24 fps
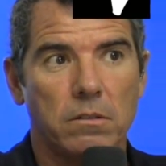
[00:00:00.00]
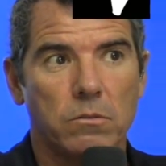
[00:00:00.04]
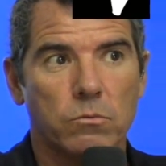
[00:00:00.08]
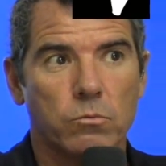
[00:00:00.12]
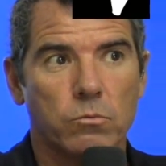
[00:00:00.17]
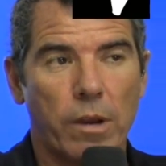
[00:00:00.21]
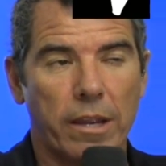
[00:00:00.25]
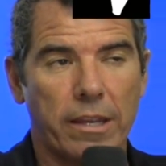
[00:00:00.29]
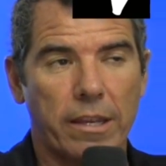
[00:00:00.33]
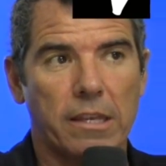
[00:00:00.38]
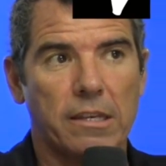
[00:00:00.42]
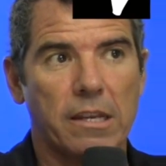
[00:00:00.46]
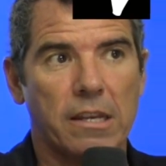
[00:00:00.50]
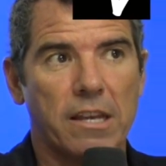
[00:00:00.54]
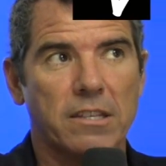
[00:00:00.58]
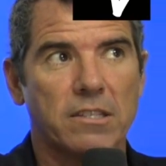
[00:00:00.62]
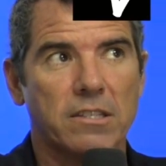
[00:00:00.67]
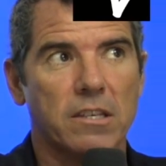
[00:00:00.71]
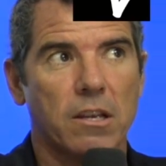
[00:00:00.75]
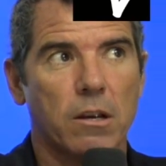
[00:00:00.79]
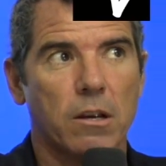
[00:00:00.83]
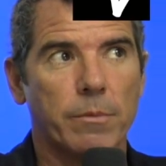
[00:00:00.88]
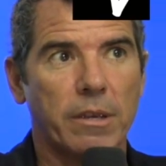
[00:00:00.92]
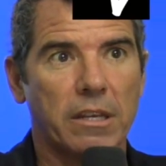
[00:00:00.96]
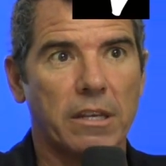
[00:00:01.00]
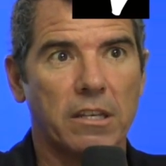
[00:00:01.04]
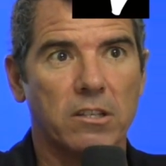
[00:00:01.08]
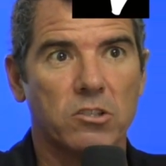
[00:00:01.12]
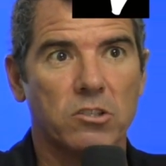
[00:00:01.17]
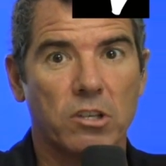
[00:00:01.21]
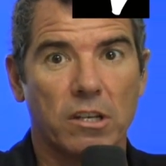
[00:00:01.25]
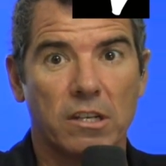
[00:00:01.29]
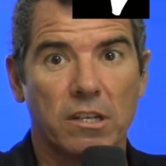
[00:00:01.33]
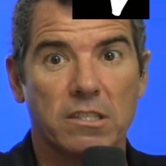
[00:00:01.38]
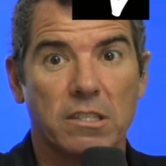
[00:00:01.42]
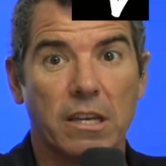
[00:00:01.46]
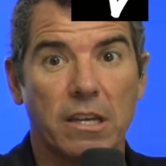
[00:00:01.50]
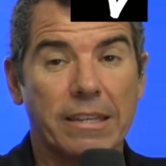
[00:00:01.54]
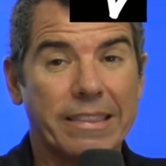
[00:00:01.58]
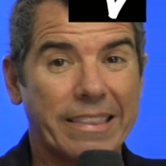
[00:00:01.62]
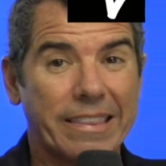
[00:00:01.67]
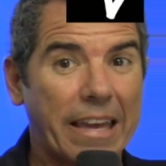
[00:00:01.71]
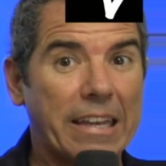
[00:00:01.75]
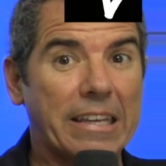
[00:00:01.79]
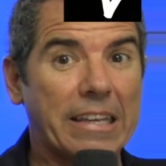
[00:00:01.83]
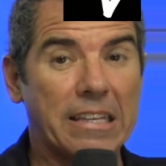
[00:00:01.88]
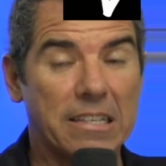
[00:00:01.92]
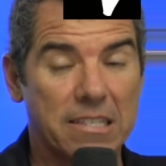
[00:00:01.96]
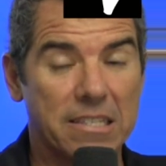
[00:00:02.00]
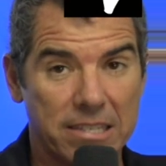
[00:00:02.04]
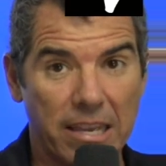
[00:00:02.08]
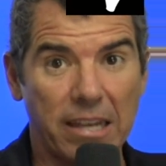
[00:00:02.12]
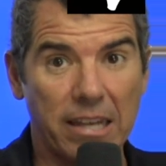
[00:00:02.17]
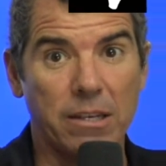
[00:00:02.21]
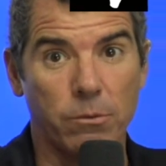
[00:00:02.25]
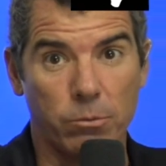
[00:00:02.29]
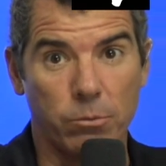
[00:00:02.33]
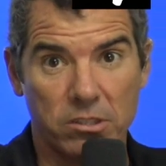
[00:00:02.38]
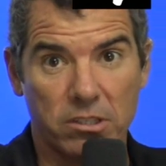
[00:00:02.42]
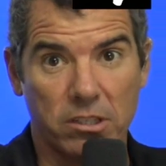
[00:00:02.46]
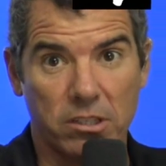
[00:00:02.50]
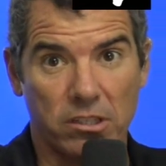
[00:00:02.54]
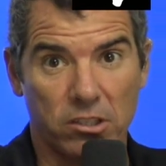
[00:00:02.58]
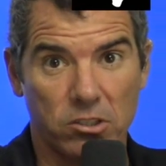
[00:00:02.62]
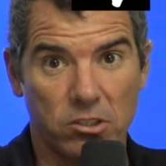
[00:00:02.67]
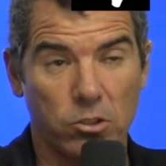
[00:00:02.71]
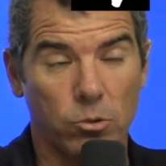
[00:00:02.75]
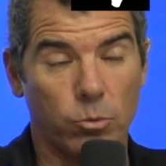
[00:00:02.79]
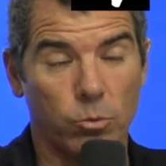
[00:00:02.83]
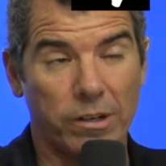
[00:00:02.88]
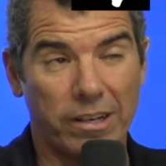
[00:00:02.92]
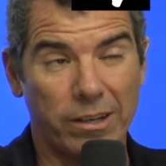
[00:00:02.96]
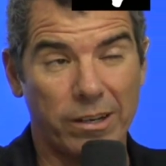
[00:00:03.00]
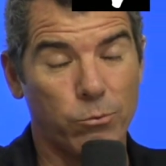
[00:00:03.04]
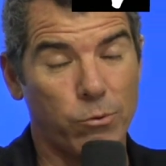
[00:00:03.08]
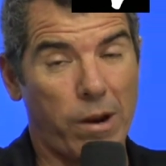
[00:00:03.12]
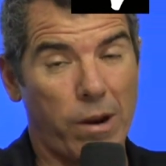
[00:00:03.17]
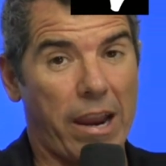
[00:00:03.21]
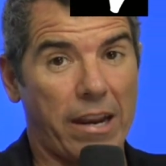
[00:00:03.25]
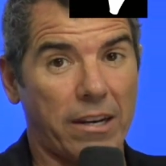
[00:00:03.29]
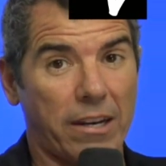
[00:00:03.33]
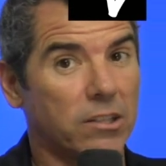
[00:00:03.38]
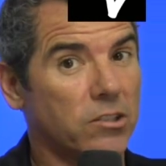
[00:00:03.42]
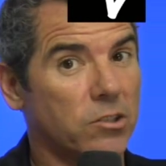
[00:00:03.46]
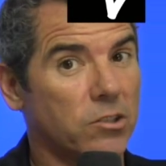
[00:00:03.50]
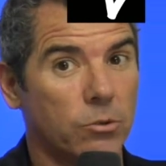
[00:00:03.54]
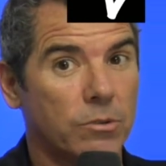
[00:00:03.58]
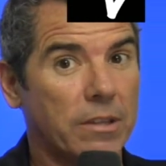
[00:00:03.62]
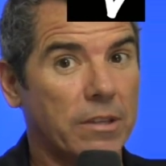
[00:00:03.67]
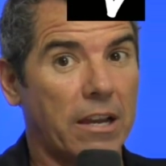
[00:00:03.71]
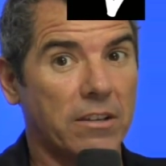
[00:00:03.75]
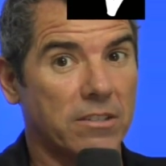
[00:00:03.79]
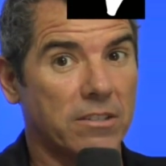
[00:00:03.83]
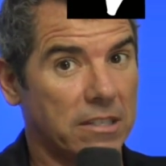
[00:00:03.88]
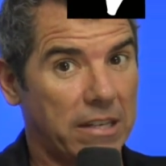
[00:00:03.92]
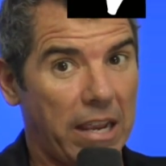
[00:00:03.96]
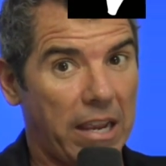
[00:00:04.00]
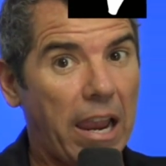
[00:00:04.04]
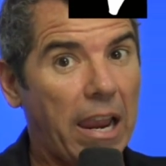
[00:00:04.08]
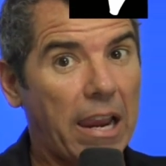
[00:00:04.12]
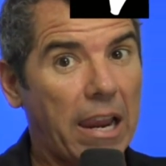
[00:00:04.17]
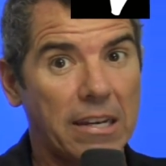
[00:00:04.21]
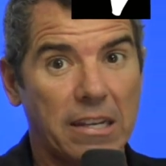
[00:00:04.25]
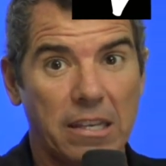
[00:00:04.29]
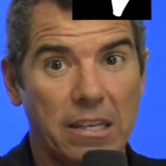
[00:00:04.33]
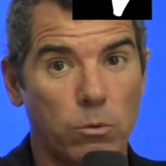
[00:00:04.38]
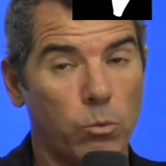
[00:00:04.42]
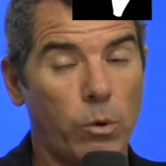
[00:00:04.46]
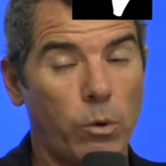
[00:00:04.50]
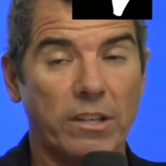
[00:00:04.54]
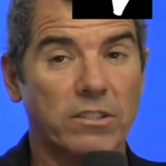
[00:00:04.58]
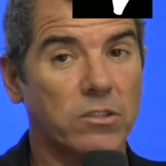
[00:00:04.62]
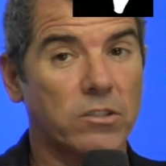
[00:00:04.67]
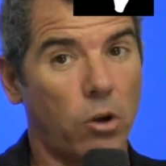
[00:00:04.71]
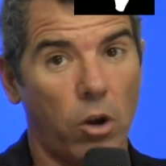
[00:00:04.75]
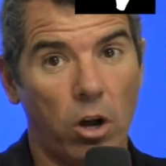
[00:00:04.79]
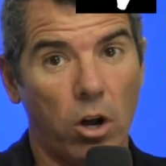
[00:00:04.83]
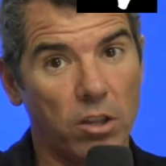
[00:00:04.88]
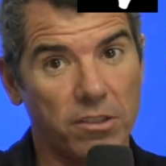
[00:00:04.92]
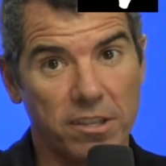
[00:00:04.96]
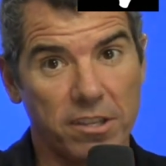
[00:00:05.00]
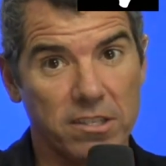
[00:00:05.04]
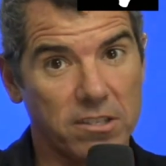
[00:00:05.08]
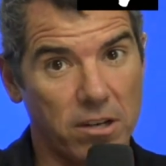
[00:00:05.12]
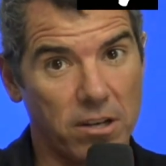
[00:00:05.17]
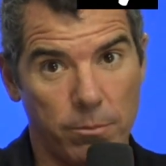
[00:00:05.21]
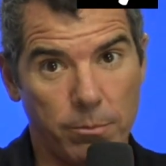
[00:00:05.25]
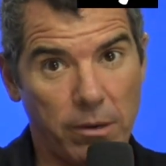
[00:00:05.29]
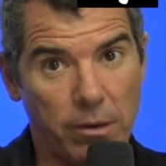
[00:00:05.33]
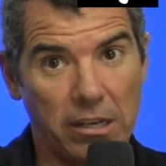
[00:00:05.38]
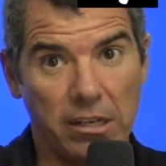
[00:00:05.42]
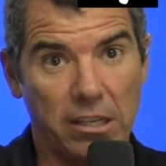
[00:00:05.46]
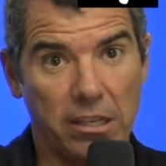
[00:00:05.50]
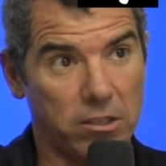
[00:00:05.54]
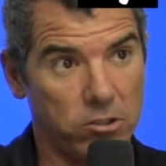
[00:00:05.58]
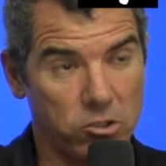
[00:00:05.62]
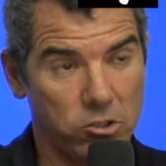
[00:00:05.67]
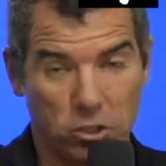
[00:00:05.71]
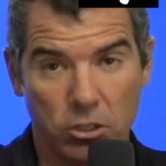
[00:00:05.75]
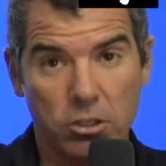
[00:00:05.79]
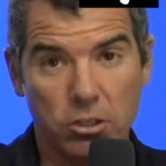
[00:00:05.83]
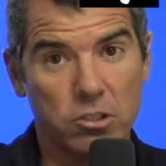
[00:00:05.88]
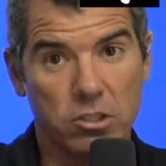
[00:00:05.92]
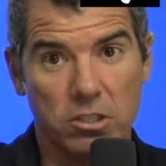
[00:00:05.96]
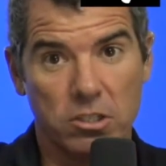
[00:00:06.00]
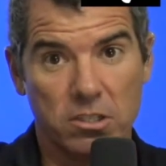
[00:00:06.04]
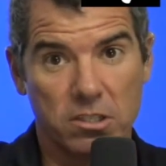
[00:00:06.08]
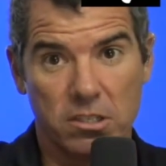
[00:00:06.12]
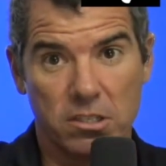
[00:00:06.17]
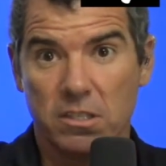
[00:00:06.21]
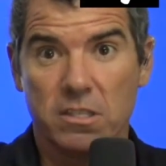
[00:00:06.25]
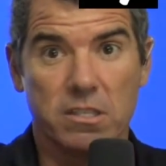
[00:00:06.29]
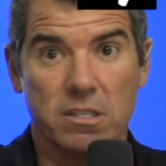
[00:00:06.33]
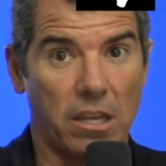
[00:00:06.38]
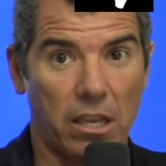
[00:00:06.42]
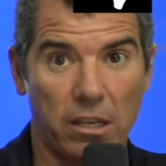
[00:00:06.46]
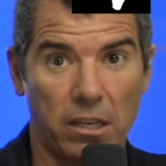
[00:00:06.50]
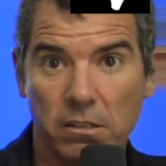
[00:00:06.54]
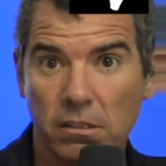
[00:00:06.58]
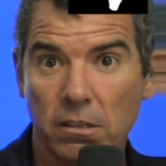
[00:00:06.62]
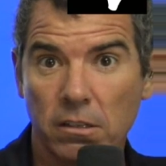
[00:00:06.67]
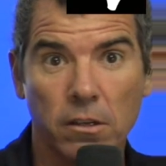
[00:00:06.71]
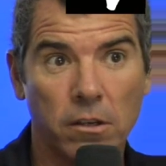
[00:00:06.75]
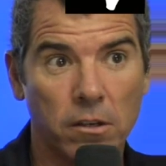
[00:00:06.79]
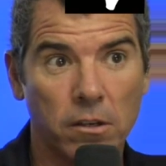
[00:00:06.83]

recognize the Armenian genocide like he said he was going to do when he ran in 2008, he went to all these Armenian churches and said,